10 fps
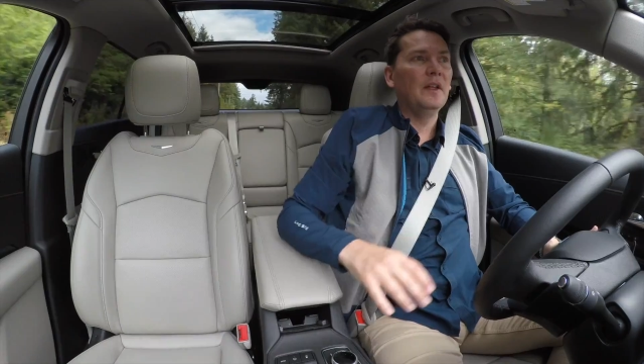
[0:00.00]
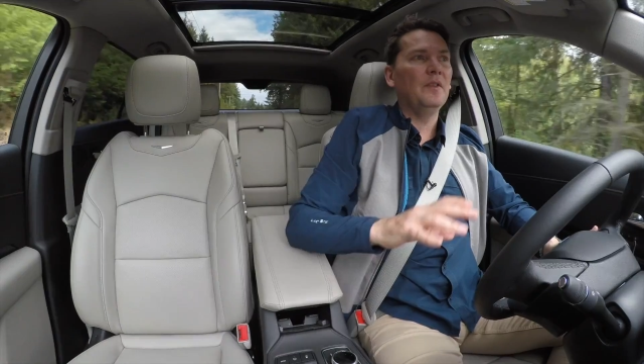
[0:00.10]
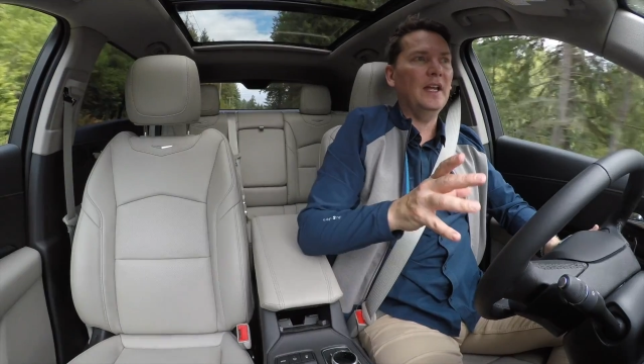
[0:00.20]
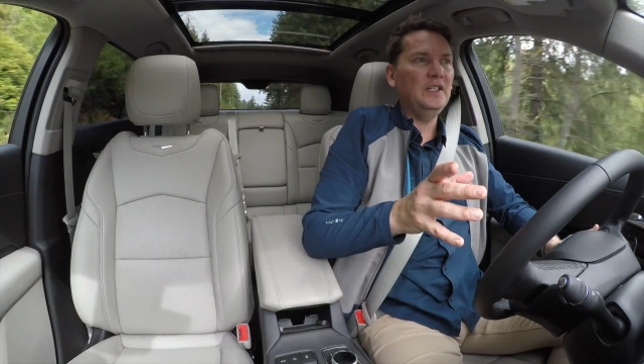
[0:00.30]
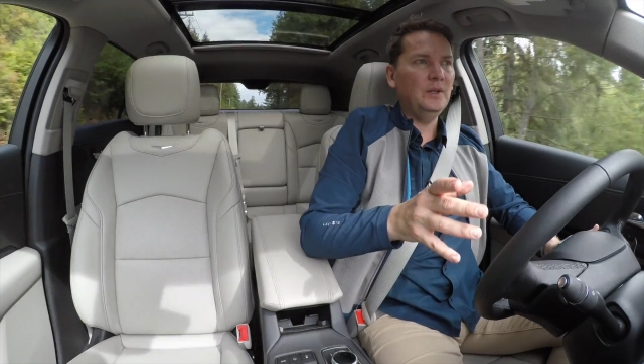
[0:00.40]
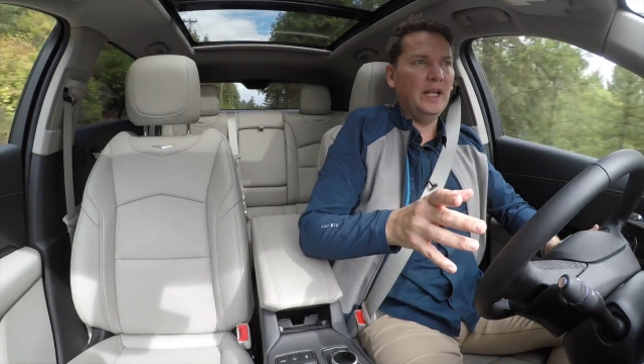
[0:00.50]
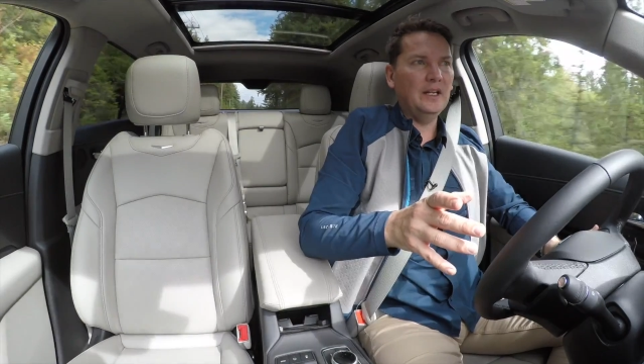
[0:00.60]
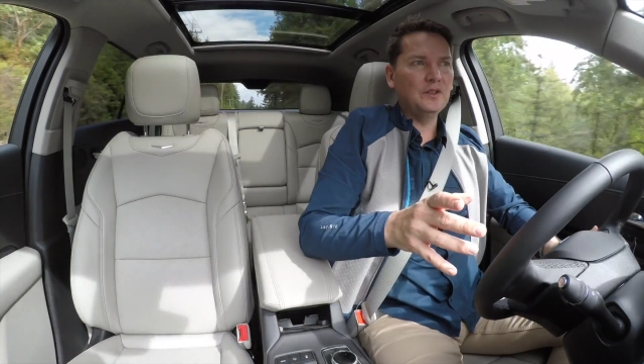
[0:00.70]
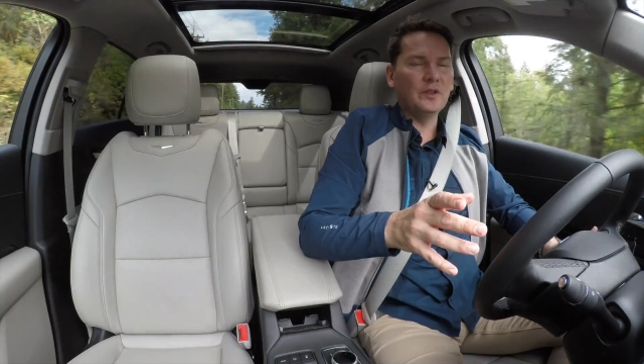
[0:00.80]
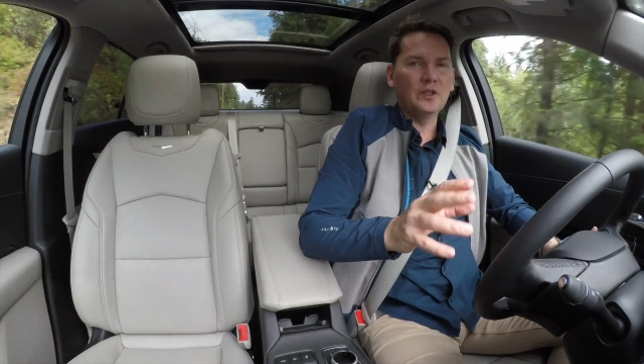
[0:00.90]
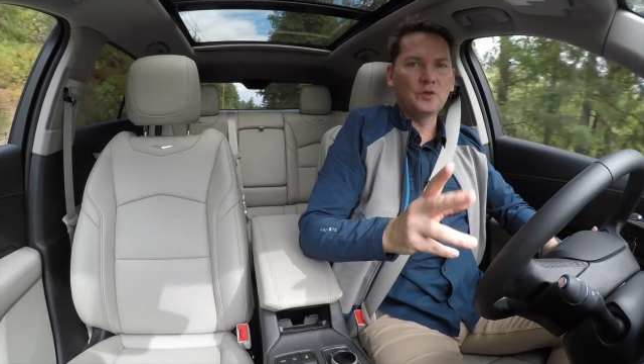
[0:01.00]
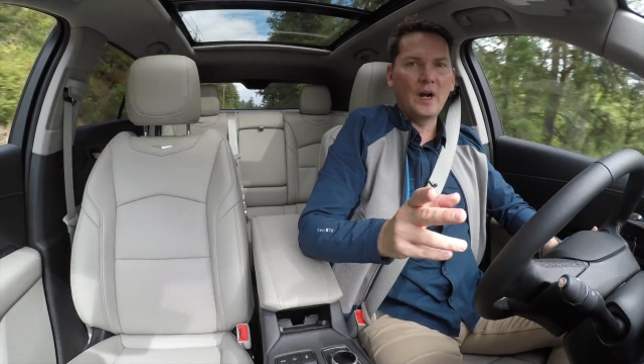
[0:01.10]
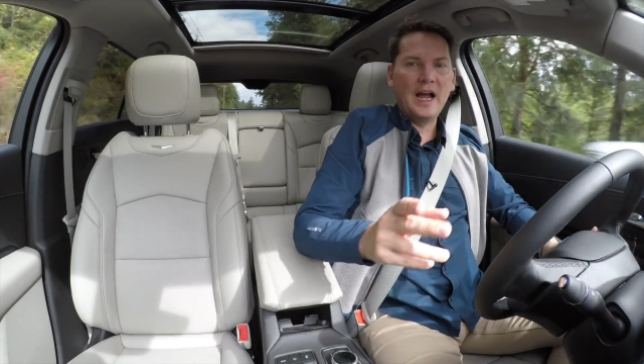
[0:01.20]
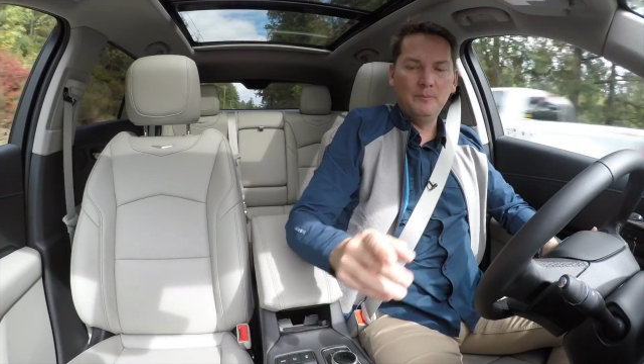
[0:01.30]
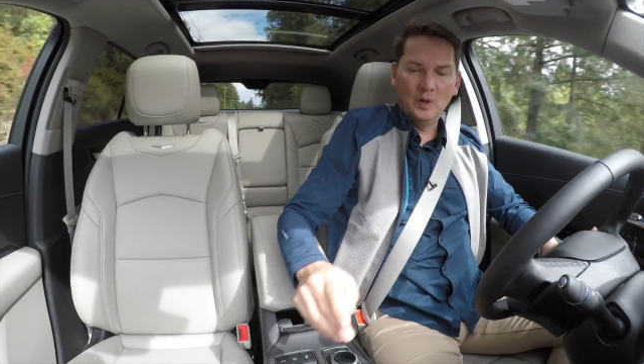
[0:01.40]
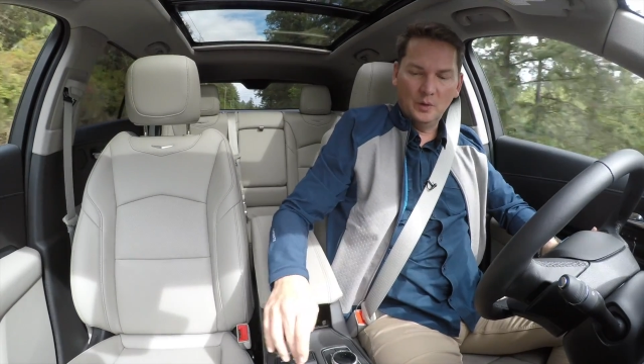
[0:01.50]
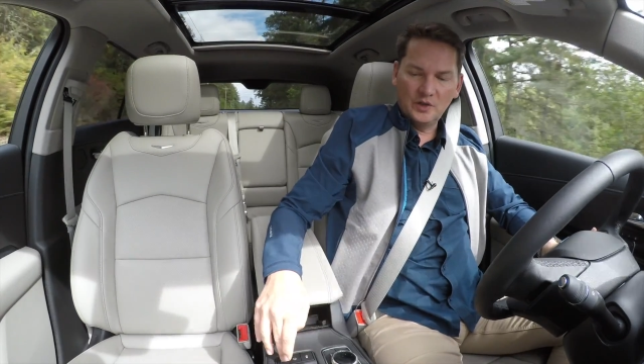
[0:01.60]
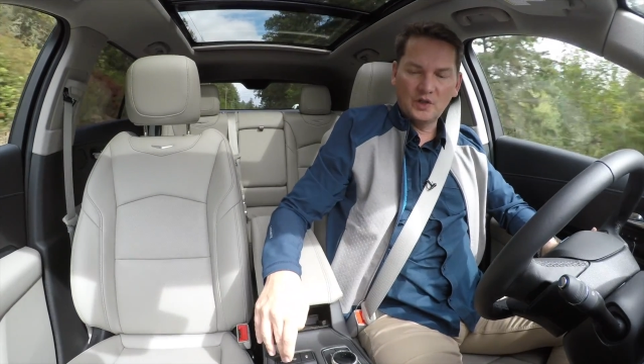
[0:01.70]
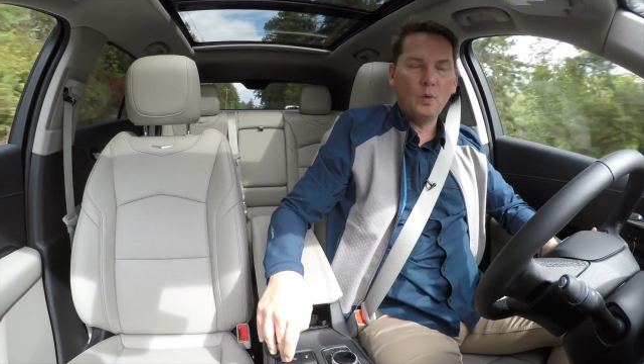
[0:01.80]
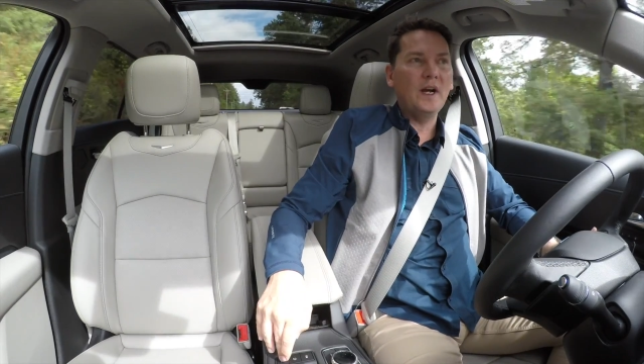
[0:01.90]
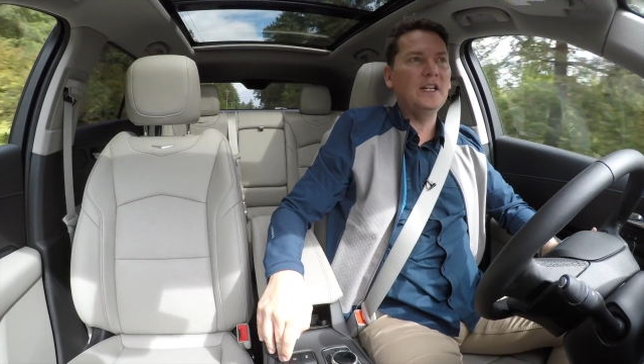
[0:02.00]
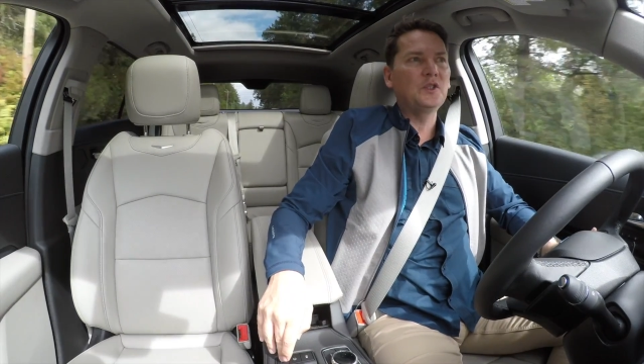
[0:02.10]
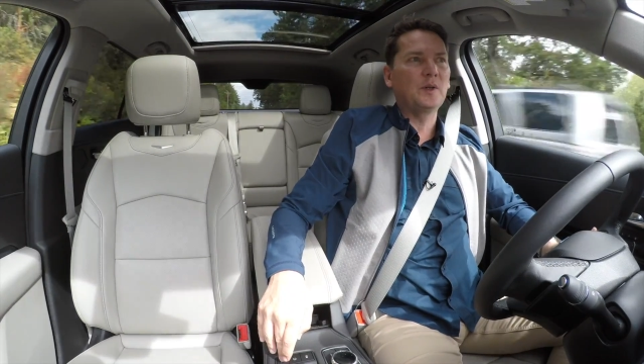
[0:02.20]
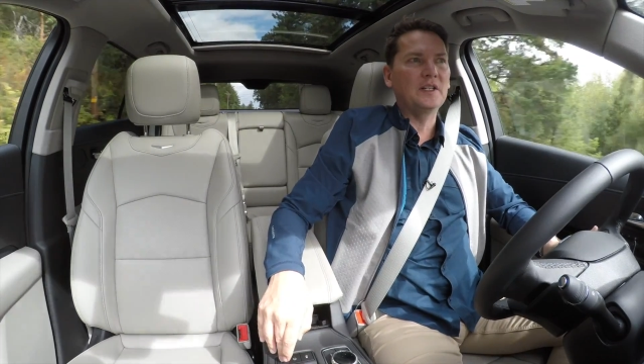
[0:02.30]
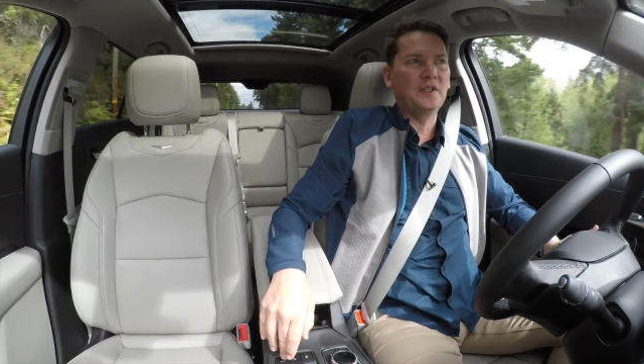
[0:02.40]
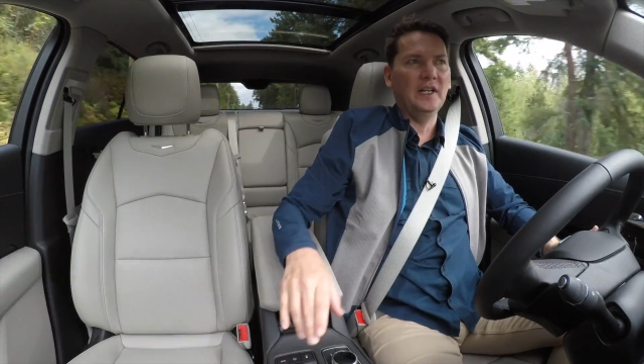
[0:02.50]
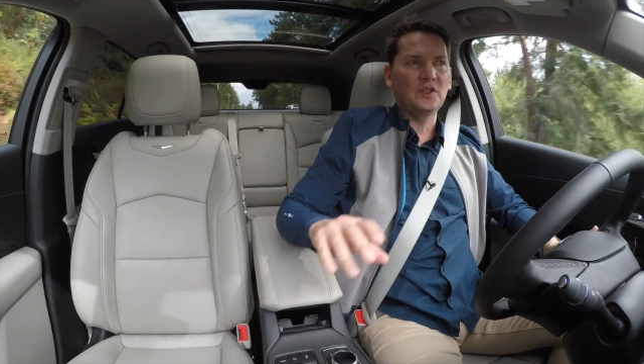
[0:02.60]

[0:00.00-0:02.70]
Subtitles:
Then you get into the drive modes. It's quite interesting.